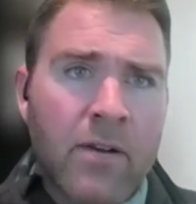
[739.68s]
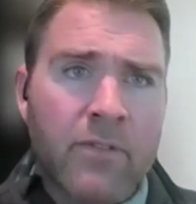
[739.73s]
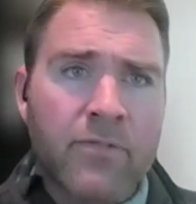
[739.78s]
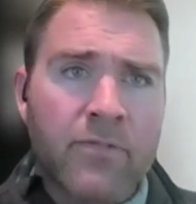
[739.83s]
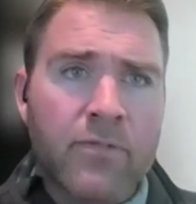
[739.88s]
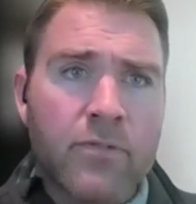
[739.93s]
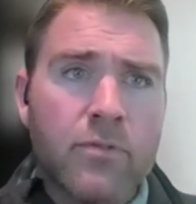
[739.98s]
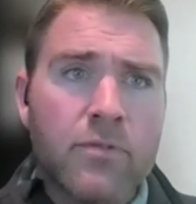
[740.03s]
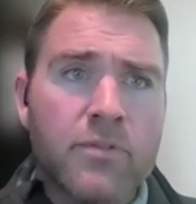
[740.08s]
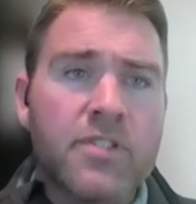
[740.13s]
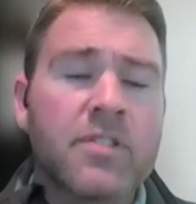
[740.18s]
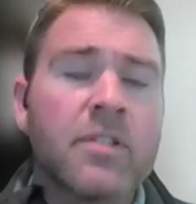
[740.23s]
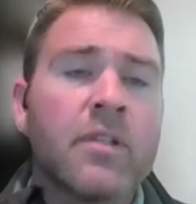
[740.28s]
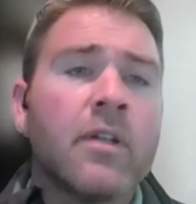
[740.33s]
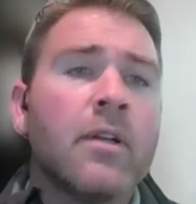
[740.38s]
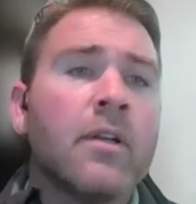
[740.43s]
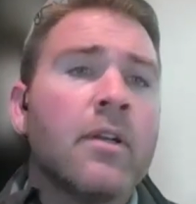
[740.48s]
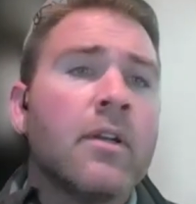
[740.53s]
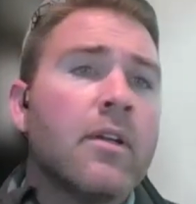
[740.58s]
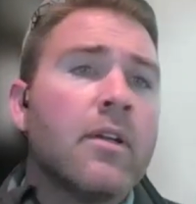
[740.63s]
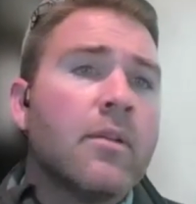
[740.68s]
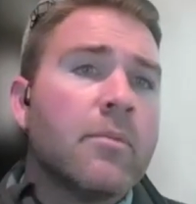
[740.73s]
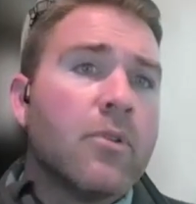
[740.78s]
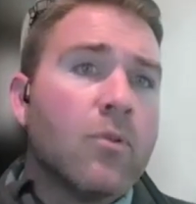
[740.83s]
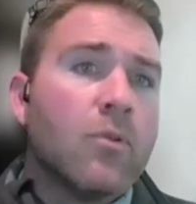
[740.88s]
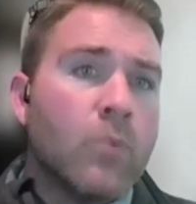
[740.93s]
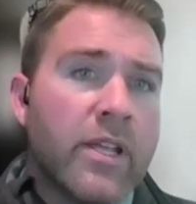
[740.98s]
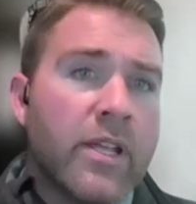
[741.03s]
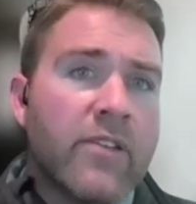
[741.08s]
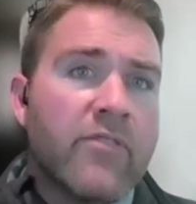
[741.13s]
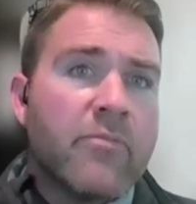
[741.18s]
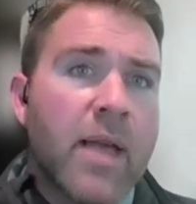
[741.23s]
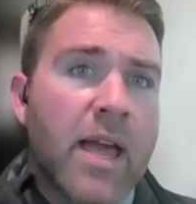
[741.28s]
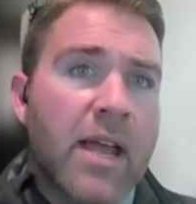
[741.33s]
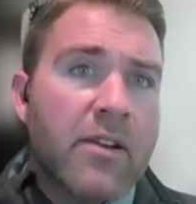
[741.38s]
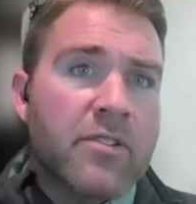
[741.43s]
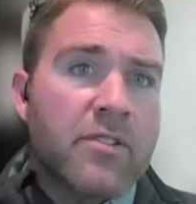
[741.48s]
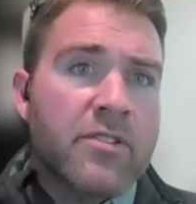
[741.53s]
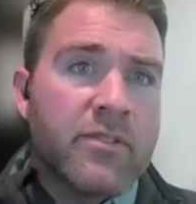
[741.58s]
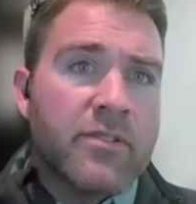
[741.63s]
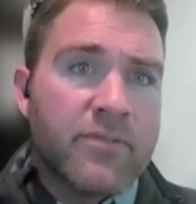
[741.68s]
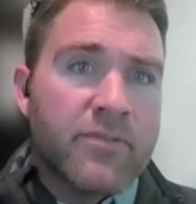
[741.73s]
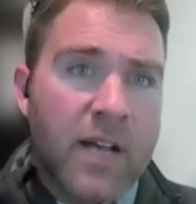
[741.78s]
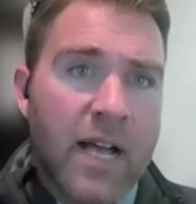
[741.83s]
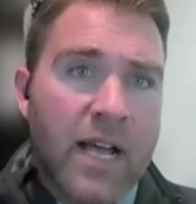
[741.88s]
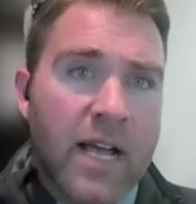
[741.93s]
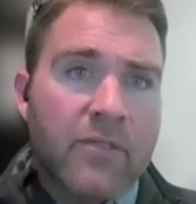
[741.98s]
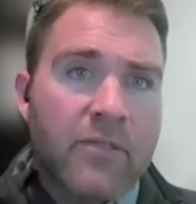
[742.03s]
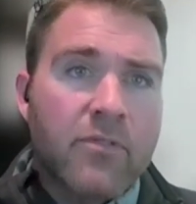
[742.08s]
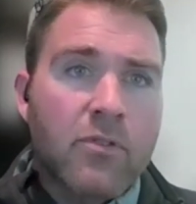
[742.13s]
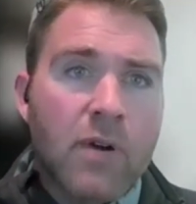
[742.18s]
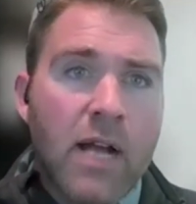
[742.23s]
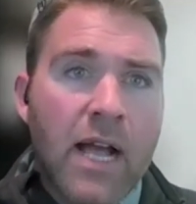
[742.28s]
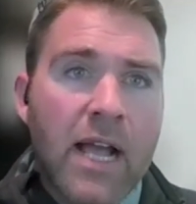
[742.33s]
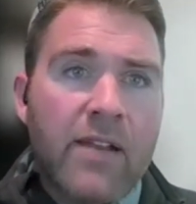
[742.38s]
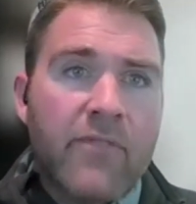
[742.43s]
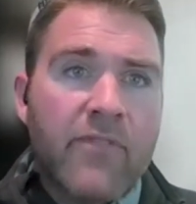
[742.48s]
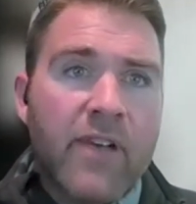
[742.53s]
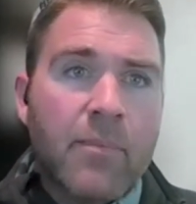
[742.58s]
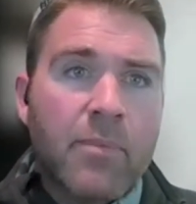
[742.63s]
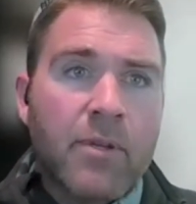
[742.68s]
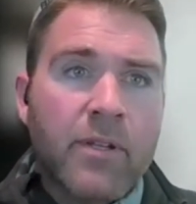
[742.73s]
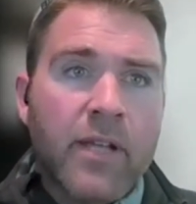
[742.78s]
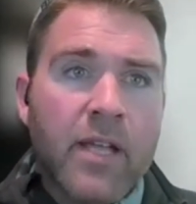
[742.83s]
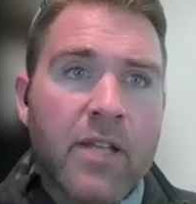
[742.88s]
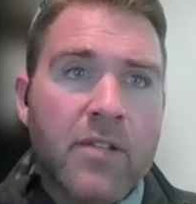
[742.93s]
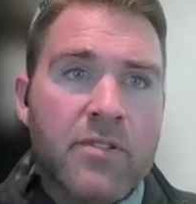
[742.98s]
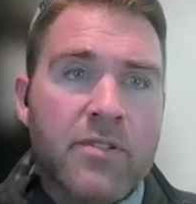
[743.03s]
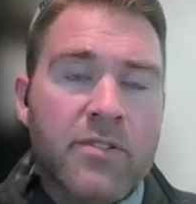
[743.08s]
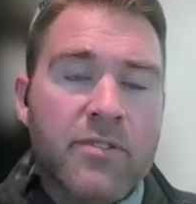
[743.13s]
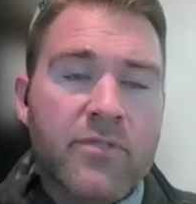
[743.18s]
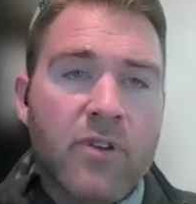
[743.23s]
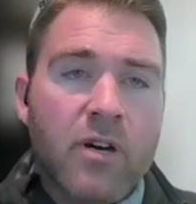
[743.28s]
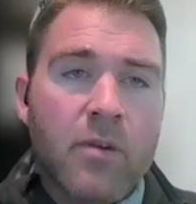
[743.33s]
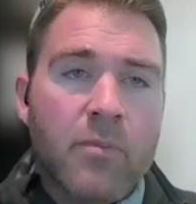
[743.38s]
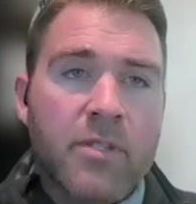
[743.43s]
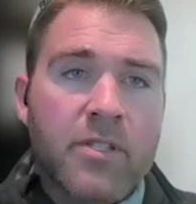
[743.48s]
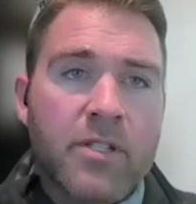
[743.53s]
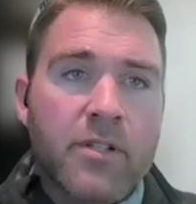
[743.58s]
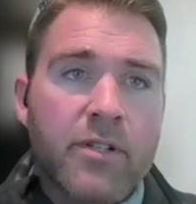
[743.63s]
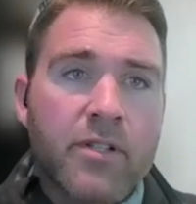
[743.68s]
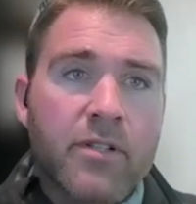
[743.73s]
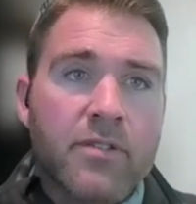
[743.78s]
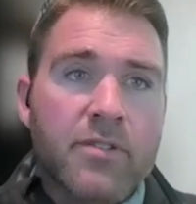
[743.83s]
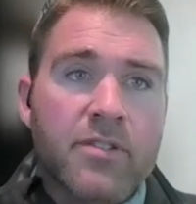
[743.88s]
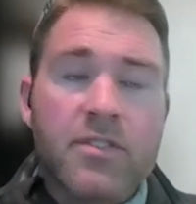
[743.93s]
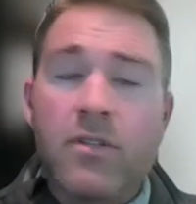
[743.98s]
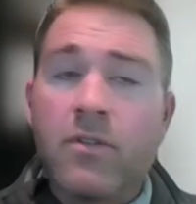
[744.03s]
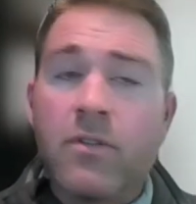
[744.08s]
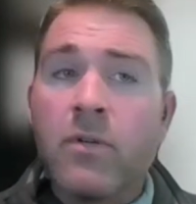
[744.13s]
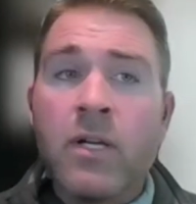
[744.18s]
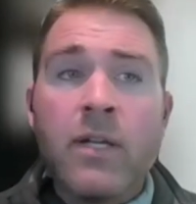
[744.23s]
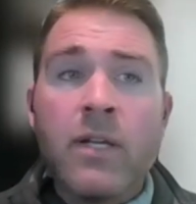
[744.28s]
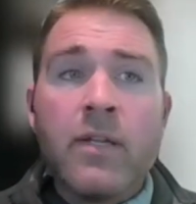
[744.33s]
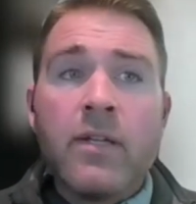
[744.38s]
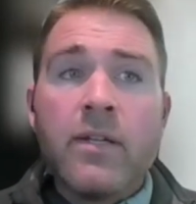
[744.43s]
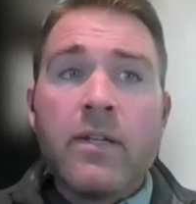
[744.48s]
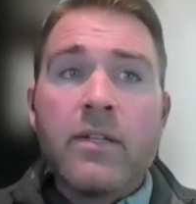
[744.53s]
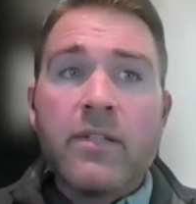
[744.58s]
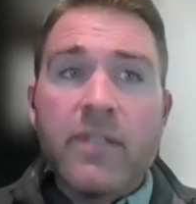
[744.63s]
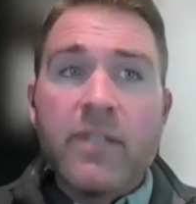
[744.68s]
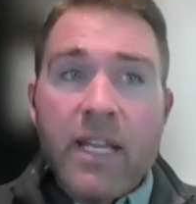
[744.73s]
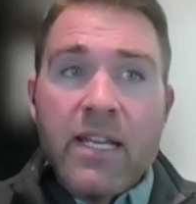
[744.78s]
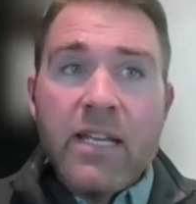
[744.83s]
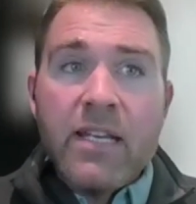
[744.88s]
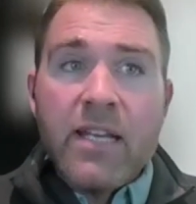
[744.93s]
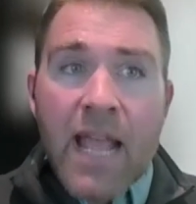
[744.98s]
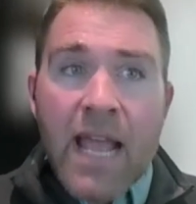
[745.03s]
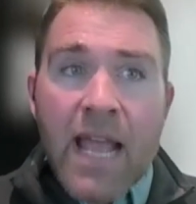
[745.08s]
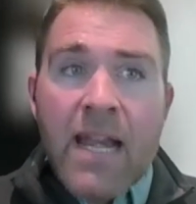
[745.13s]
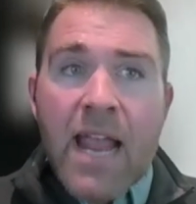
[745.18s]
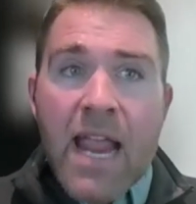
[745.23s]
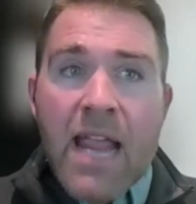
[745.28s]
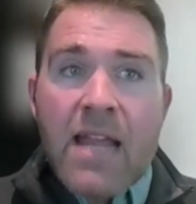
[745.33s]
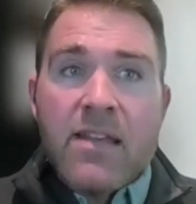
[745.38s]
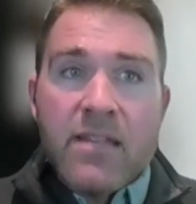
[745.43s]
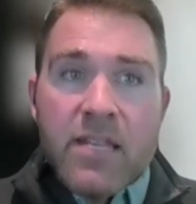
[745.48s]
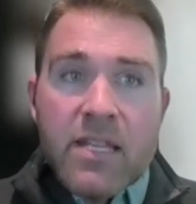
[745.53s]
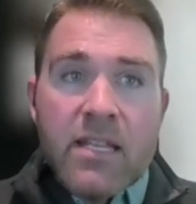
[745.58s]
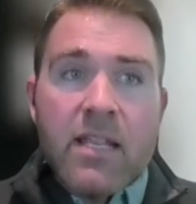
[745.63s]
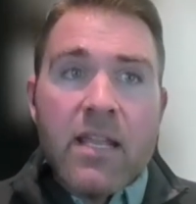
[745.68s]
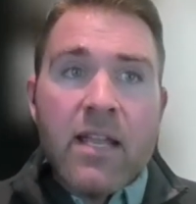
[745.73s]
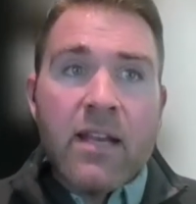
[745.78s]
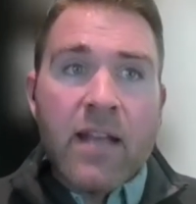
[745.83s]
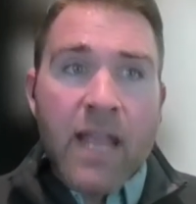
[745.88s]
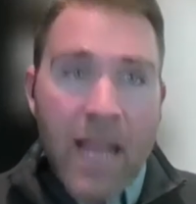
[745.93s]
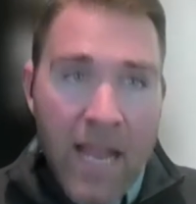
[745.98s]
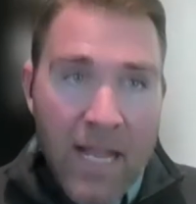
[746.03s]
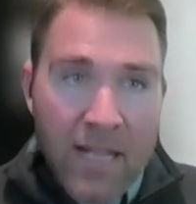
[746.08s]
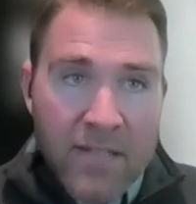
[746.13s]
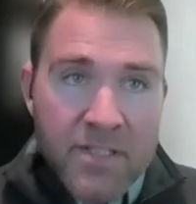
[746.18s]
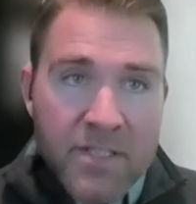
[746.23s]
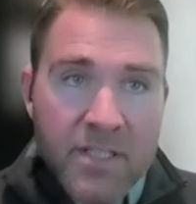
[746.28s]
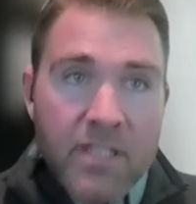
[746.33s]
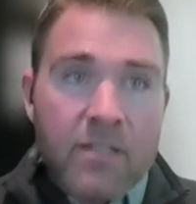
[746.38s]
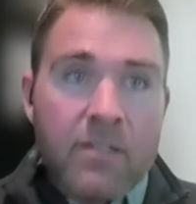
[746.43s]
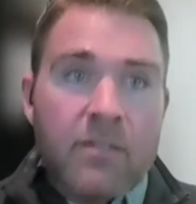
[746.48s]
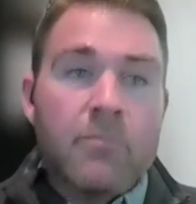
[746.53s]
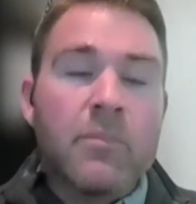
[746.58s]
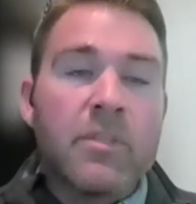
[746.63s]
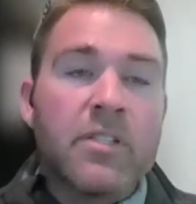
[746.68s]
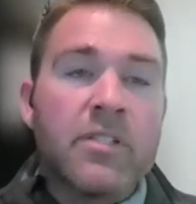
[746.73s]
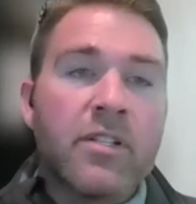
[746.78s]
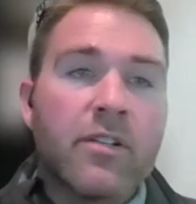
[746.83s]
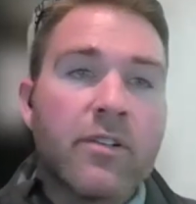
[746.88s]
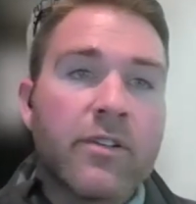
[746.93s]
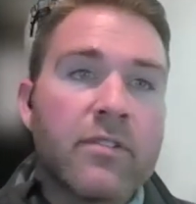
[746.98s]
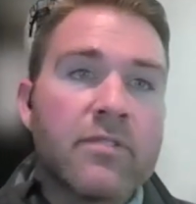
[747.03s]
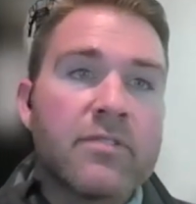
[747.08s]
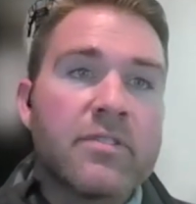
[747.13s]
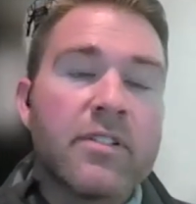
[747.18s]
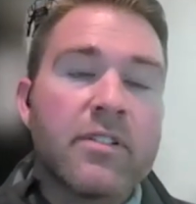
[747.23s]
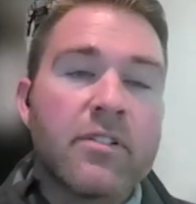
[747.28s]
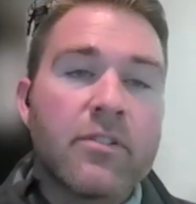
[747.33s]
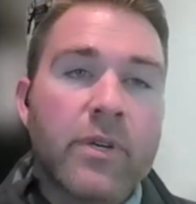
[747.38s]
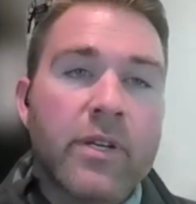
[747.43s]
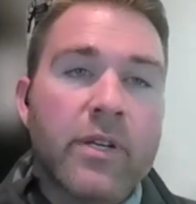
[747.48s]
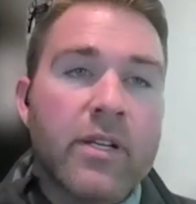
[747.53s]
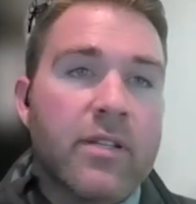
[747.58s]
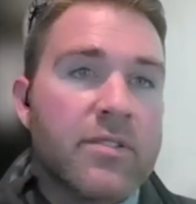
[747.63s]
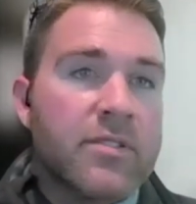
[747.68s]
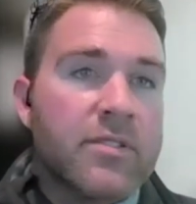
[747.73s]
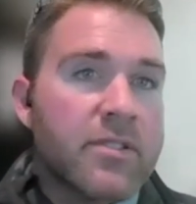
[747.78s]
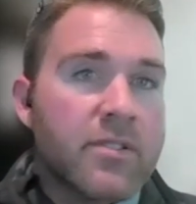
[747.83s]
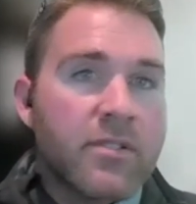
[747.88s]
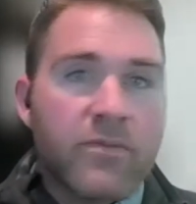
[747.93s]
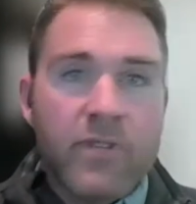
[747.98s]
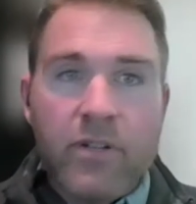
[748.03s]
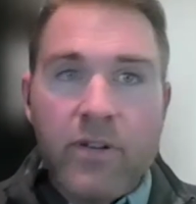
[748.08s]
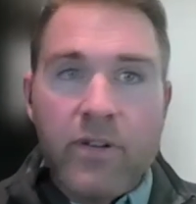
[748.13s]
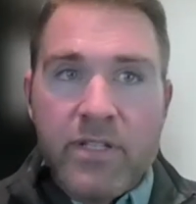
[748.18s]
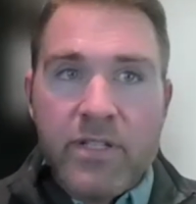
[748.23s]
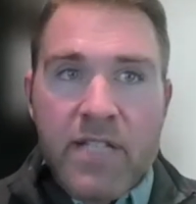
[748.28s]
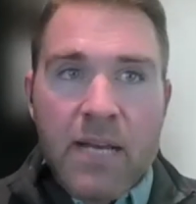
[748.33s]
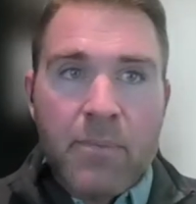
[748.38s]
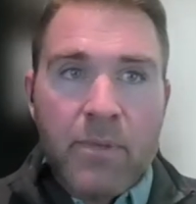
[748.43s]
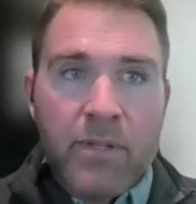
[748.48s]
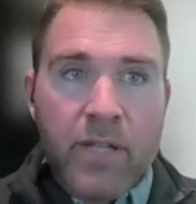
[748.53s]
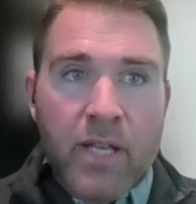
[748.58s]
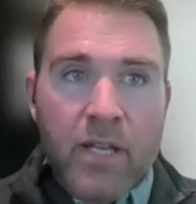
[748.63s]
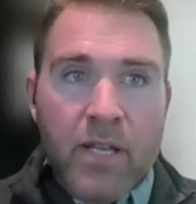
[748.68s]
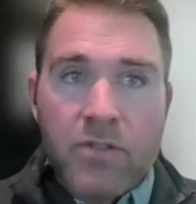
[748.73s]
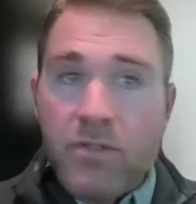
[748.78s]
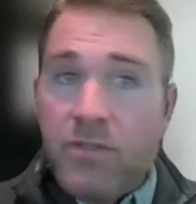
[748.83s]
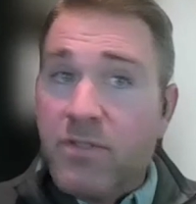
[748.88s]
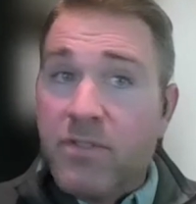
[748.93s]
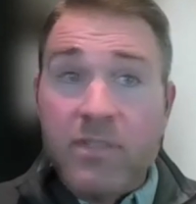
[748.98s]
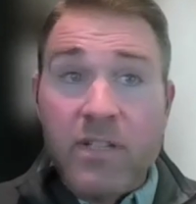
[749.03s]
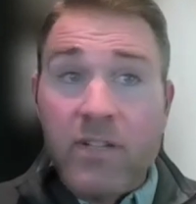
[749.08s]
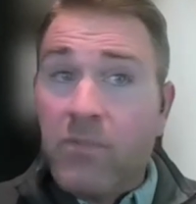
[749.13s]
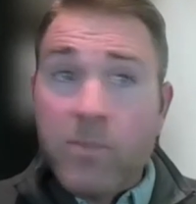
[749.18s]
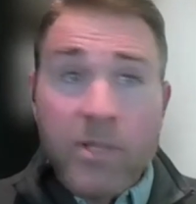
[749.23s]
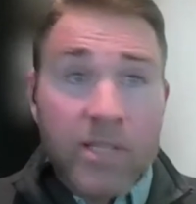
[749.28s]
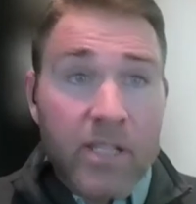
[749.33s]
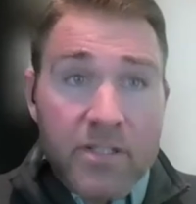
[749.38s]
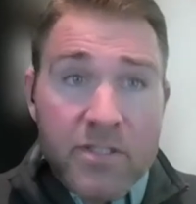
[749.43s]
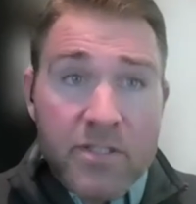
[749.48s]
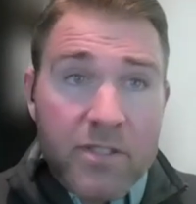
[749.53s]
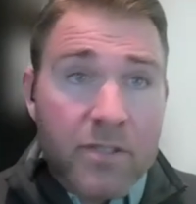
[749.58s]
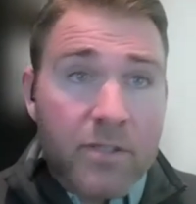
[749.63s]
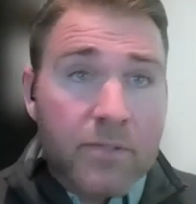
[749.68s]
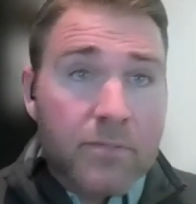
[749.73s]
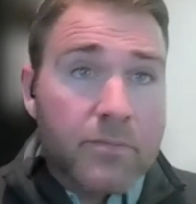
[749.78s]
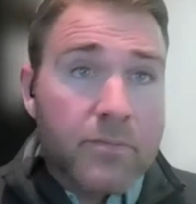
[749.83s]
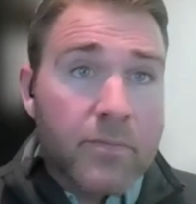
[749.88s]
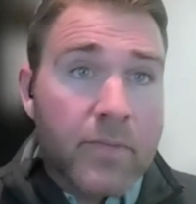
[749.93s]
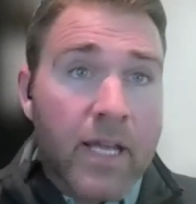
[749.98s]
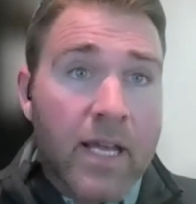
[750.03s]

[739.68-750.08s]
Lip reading: foods, but we have managed to find a variety of applications for our materials. So getting NAD enhancing materials and ingredients into various applications has never been easier.